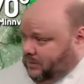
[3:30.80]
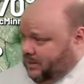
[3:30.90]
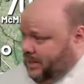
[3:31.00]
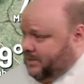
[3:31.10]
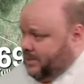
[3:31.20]

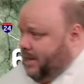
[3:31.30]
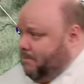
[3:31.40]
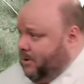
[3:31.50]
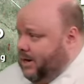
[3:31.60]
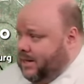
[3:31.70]
At
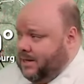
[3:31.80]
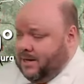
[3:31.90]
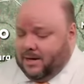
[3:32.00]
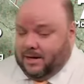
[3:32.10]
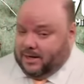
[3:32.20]
daybreak,
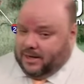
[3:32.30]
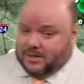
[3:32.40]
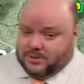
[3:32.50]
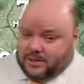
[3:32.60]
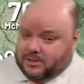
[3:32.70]
it
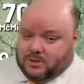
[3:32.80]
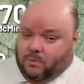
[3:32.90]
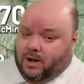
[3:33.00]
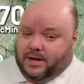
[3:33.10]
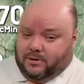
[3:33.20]
has things
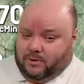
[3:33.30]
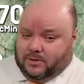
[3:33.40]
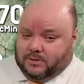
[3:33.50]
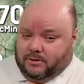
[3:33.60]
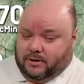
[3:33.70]
quiet
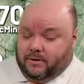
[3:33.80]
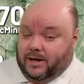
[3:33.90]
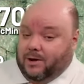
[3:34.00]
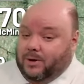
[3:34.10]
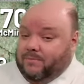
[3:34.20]
across our area.
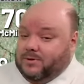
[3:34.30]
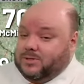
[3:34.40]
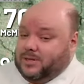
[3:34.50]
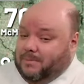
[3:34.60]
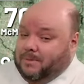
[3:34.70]
However,
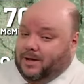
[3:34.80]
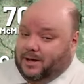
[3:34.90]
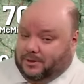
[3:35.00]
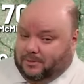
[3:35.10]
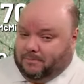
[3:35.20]
some
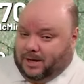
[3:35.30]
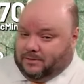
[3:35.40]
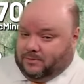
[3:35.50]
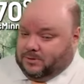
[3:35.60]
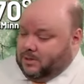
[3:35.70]
other
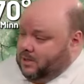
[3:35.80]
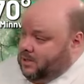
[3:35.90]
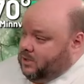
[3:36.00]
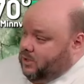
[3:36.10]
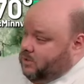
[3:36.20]

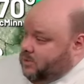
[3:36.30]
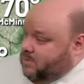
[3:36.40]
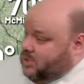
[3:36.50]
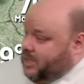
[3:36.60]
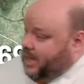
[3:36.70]
models show some
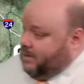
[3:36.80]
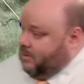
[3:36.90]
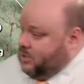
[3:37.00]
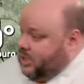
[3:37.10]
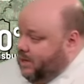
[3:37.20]

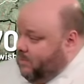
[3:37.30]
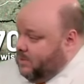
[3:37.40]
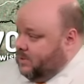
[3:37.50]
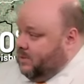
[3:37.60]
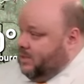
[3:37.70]
scattered
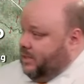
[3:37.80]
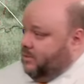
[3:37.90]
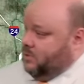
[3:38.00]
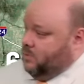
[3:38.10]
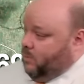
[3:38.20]
showers and
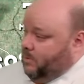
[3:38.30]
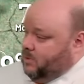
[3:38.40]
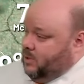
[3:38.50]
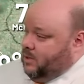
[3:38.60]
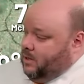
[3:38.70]

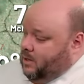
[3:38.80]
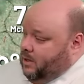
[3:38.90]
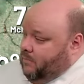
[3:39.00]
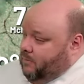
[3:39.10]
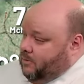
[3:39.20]
thunderstorms
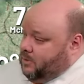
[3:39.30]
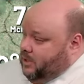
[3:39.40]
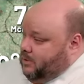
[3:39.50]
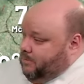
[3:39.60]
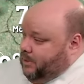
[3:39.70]
over
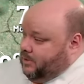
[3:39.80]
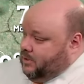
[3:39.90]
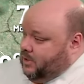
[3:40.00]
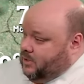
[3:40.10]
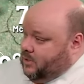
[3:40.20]
southern Middle
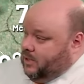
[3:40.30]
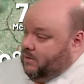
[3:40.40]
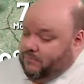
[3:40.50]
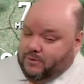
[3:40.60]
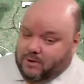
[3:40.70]
Tennessee,
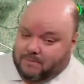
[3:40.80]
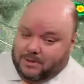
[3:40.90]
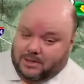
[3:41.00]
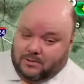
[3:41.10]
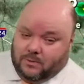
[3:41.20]
a few of
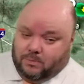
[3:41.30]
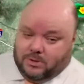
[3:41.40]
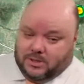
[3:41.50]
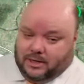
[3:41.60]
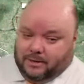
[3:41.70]
them in
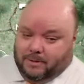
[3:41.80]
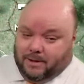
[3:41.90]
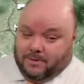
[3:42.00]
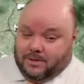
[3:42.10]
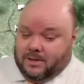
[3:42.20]
northwest
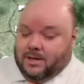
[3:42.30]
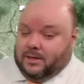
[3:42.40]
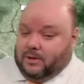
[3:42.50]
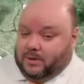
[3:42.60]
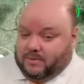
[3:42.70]
Alabama
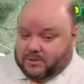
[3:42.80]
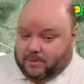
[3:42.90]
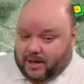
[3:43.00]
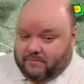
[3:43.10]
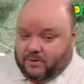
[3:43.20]
that would have some
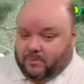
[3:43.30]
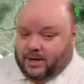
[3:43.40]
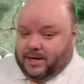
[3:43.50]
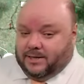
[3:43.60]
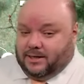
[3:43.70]
heavy
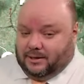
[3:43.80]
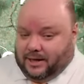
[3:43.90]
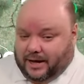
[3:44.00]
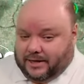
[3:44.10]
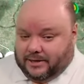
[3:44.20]
rain,
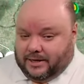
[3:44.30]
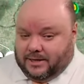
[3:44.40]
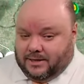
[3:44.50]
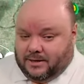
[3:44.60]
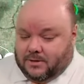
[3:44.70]

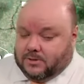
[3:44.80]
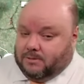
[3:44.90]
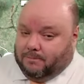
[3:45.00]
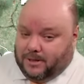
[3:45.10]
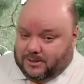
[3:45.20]
lightning,
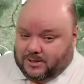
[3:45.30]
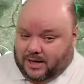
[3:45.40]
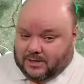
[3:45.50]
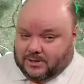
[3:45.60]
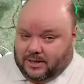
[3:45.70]
some
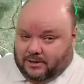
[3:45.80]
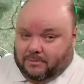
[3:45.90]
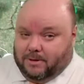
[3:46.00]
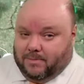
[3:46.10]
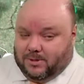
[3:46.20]
pea-sized hail,
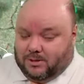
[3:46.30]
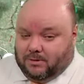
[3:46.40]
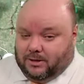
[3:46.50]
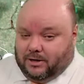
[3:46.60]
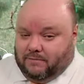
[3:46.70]
and maybe some
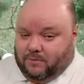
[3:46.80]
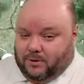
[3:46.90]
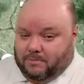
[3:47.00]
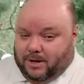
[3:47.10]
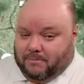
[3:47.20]
30,
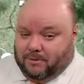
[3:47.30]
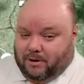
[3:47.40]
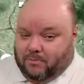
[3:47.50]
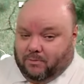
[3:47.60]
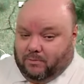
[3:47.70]
40 mile per
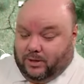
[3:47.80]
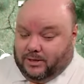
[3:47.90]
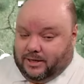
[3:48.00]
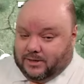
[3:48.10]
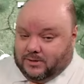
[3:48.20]
hour
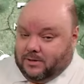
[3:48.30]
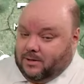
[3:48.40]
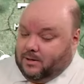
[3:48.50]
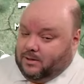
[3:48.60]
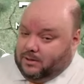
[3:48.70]
wind gust.
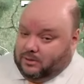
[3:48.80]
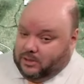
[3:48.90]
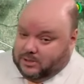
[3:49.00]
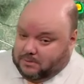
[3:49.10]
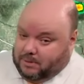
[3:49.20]

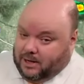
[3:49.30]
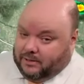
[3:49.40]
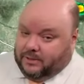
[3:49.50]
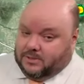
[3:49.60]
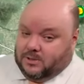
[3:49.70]
This
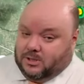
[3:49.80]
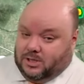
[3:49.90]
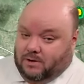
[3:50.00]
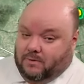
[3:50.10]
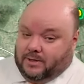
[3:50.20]
model isn't
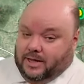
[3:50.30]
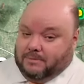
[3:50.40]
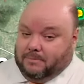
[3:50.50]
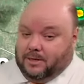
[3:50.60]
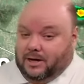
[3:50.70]
showing
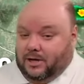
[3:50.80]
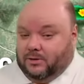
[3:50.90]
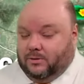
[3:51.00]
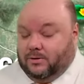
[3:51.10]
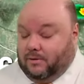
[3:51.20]
that, but
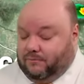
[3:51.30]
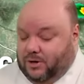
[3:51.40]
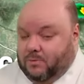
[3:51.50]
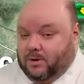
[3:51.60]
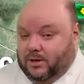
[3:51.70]
a
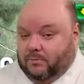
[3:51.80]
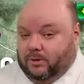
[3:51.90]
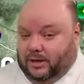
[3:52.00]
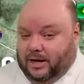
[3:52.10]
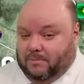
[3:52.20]
few other
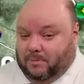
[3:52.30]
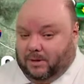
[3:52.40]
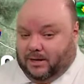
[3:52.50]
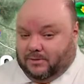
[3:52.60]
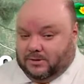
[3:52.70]
reliable
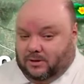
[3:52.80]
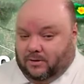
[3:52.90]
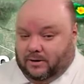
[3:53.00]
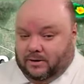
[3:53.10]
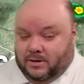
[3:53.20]
models
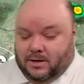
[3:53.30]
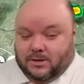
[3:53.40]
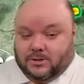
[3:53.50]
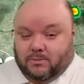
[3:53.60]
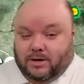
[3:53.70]
are.
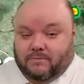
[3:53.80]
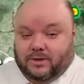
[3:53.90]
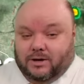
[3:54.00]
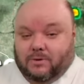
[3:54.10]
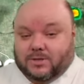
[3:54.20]
So
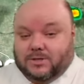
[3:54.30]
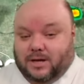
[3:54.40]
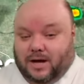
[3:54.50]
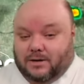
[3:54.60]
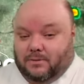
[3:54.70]
even though it's
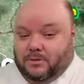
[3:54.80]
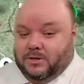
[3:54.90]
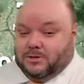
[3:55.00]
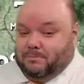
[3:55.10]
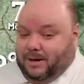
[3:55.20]
not on
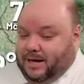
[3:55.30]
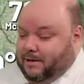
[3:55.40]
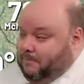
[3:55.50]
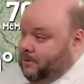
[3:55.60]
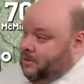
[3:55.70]
this
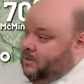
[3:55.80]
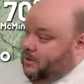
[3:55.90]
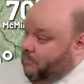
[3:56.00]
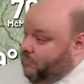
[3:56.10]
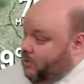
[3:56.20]
map,
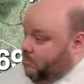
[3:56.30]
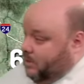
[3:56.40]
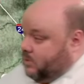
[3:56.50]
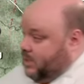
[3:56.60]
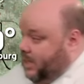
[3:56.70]
a few of
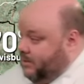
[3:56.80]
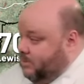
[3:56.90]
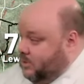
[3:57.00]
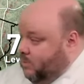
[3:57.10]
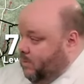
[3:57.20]
those
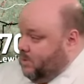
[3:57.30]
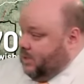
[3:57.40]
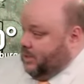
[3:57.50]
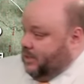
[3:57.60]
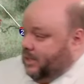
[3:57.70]
scattered storms
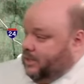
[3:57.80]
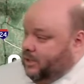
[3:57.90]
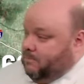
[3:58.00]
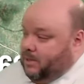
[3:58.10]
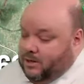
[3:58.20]
like that
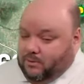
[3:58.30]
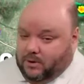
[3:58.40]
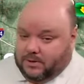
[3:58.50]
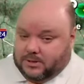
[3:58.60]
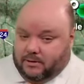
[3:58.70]
could be
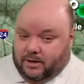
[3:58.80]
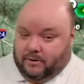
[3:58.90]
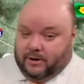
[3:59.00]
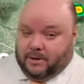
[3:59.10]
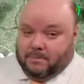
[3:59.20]
across our
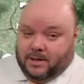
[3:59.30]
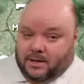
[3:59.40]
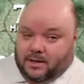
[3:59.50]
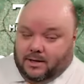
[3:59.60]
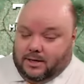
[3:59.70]
area
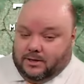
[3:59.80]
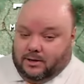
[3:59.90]
in the